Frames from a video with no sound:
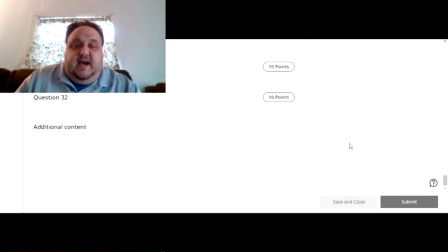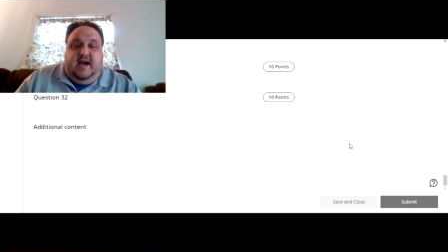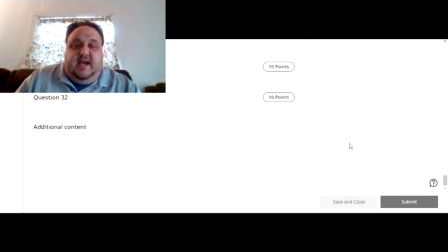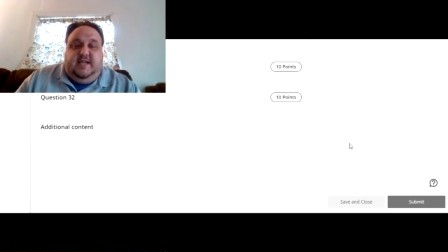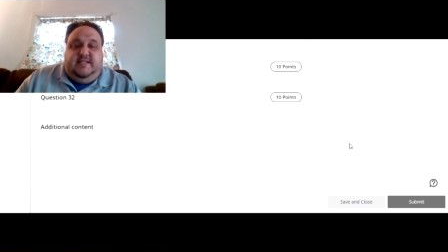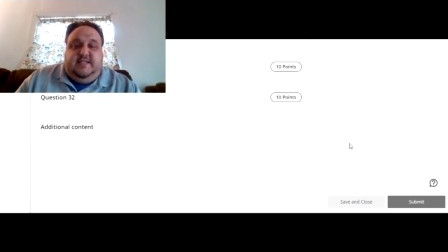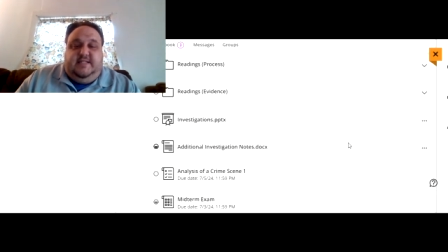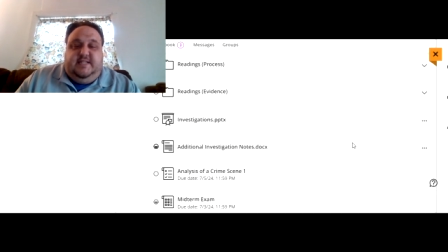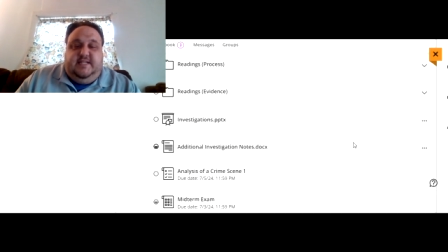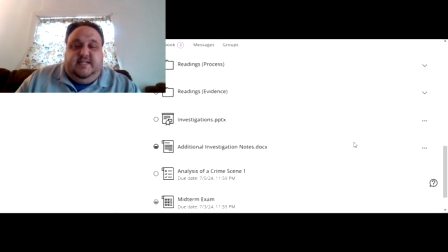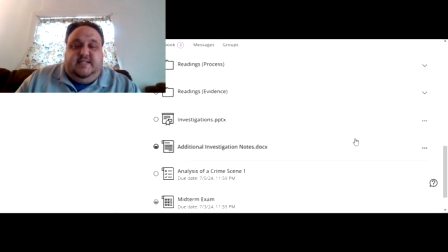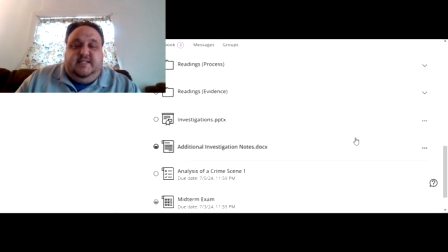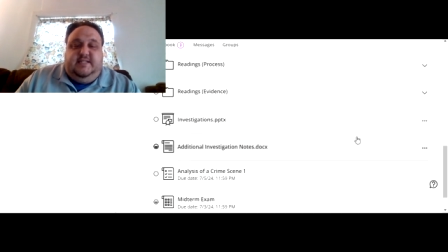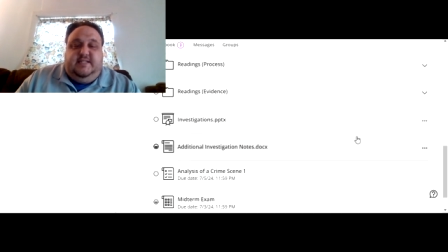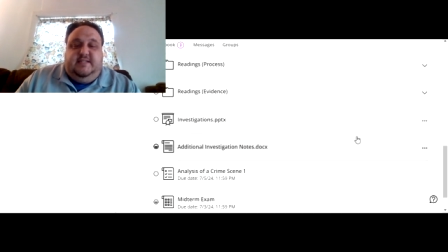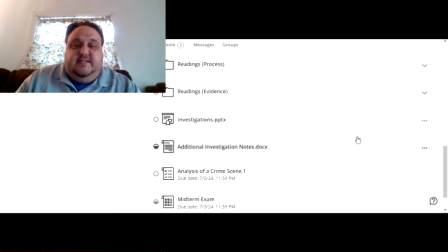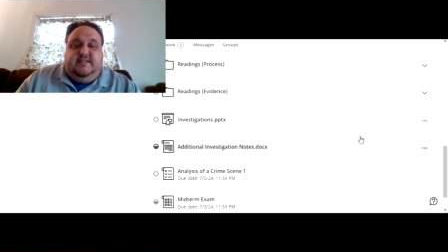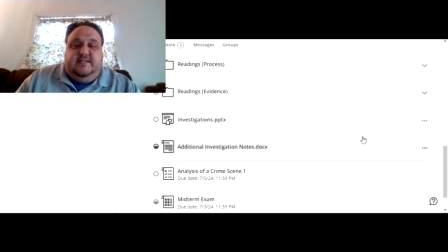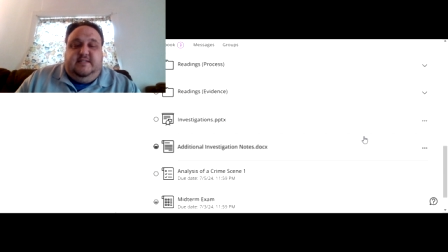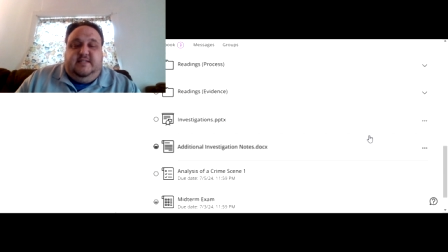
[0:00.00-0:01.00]
I
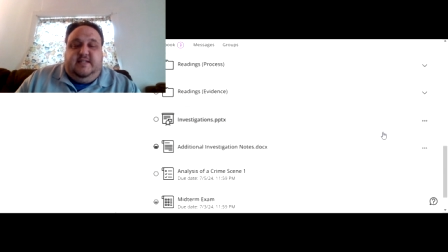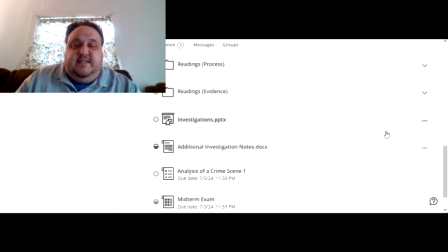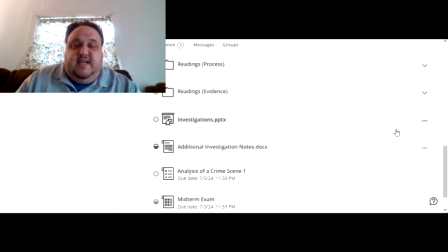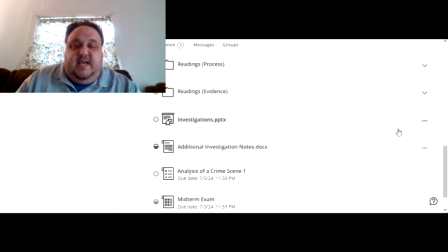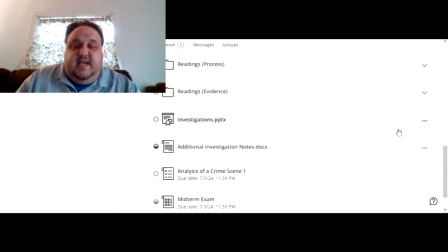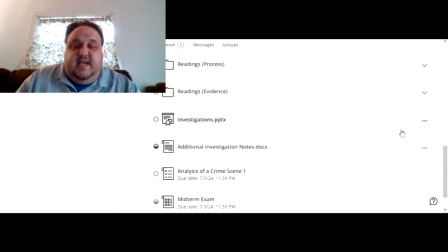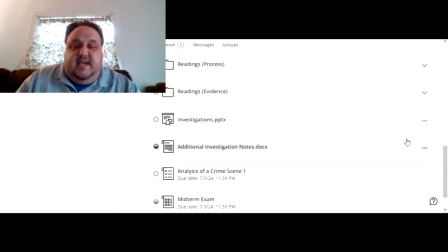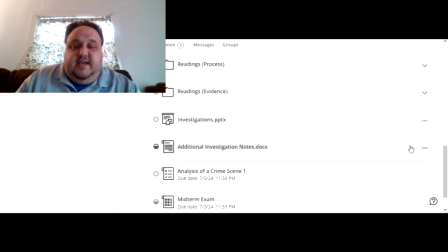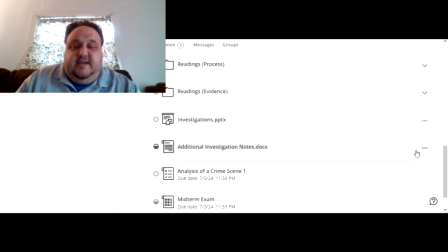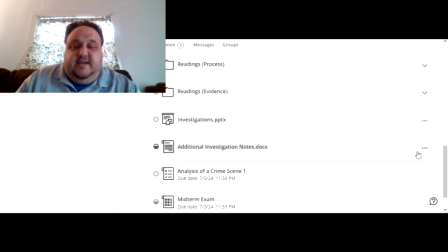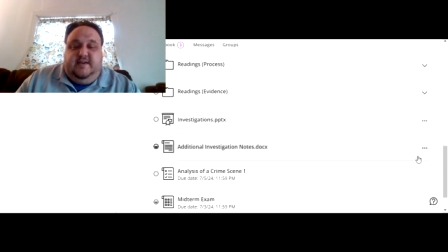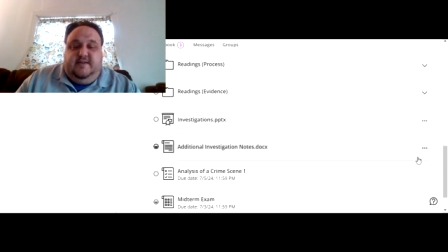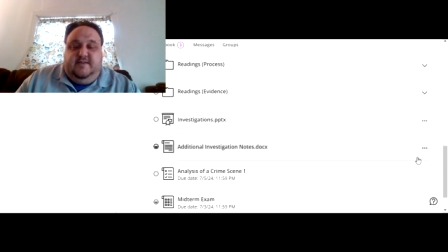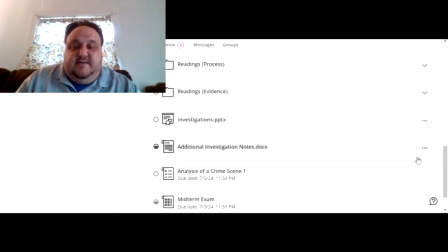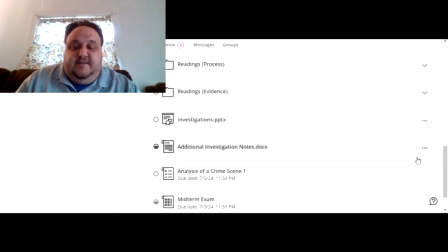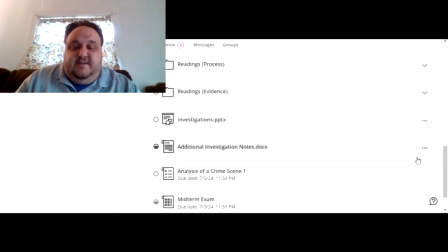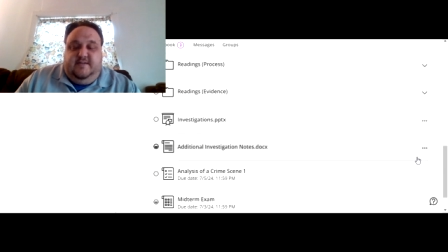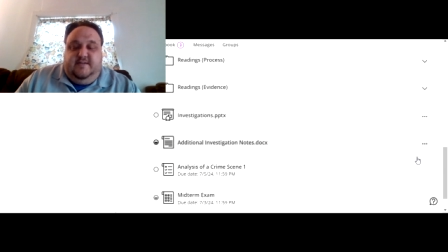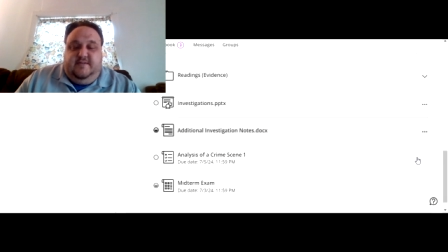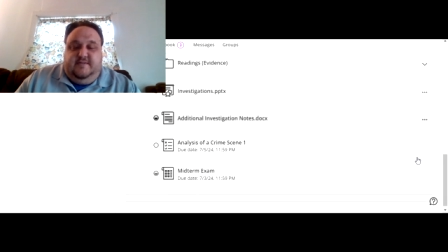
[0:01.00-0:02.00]
didn't
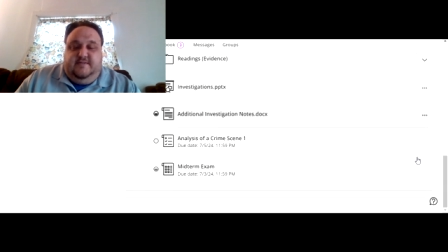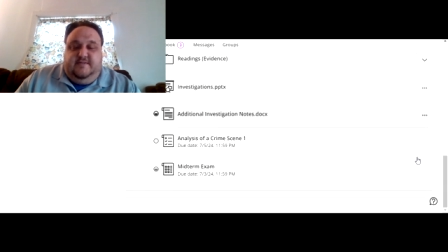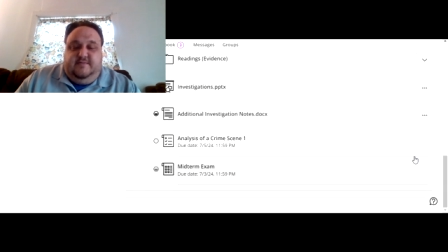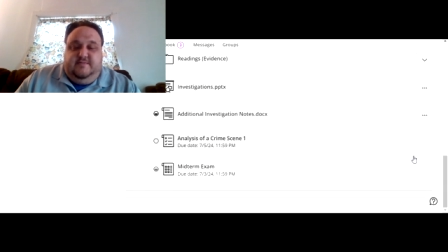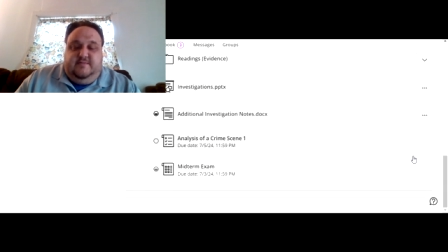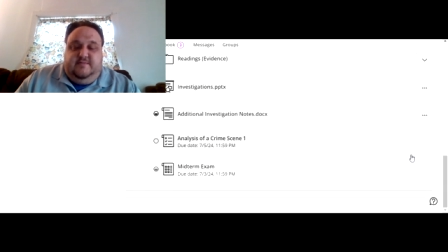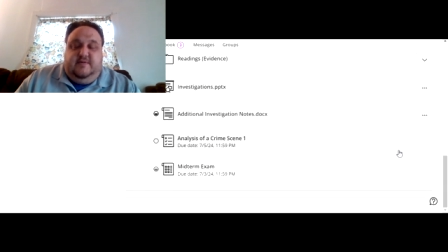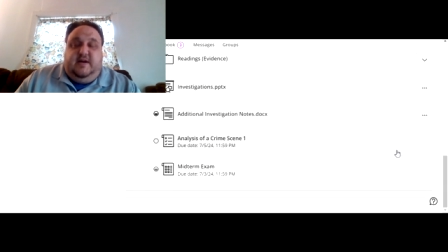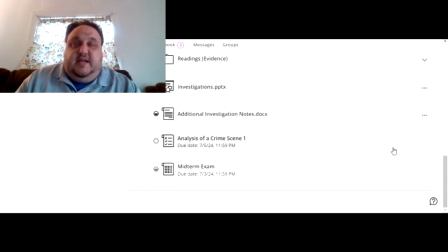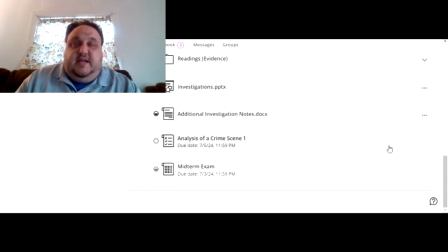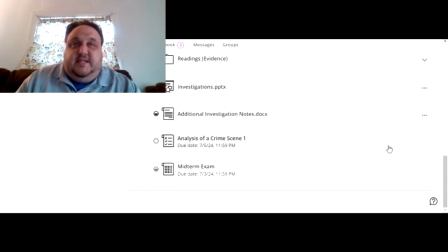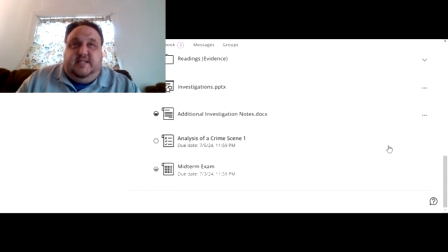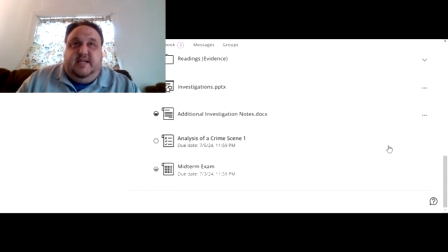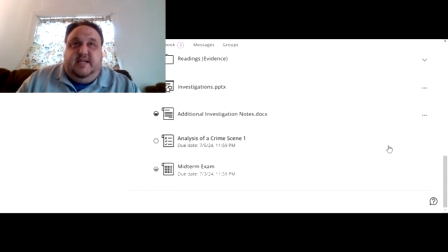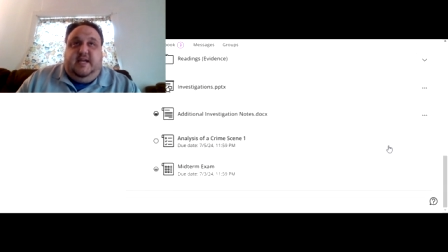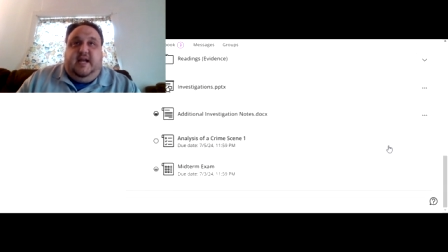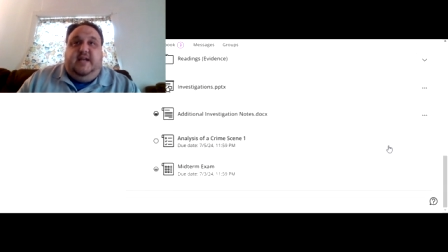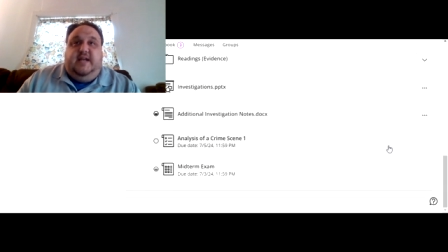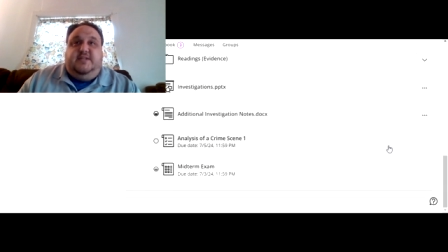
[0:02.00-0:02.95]
take, well, I did.